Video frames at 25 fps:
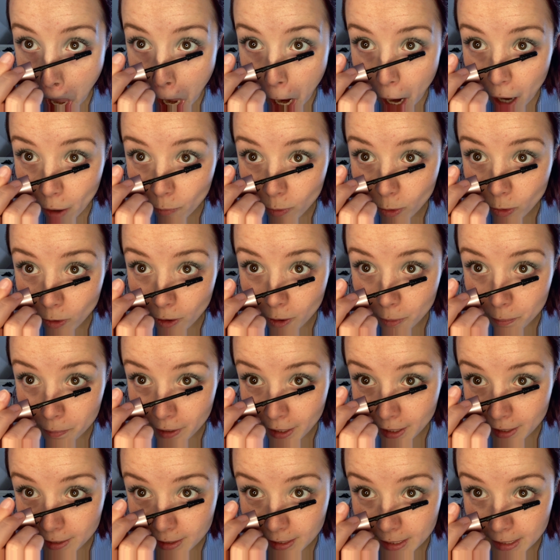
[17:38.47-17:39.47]
I woke up
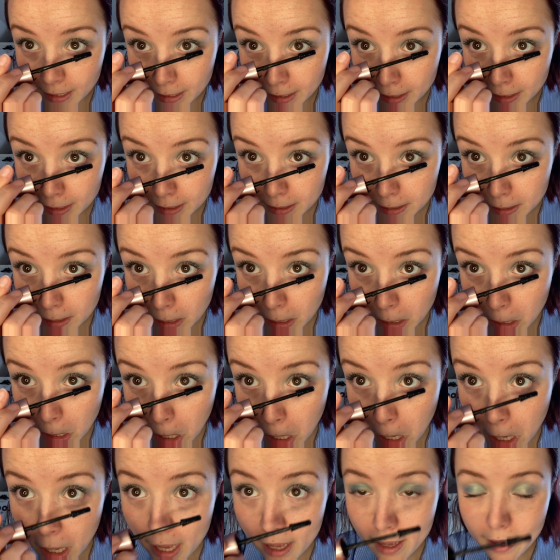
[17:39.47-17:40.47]
like this.
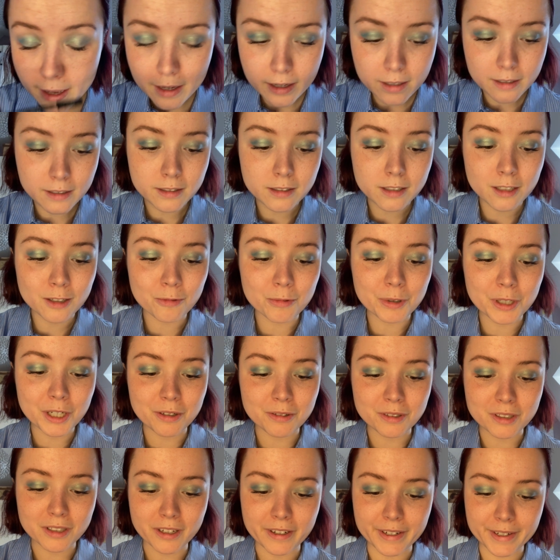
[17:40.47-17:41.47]
Does anyone
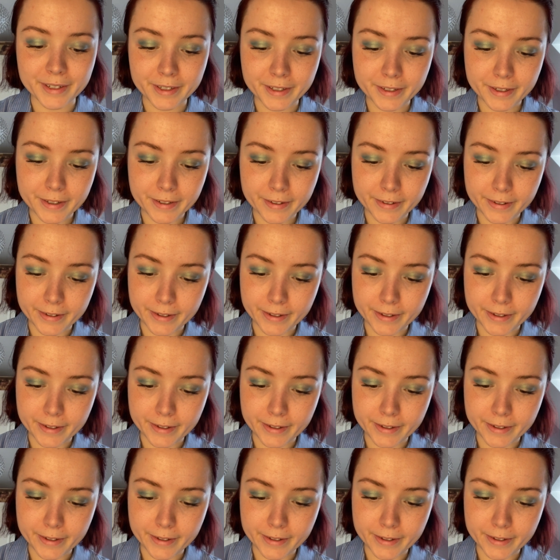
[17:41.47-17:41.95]
else like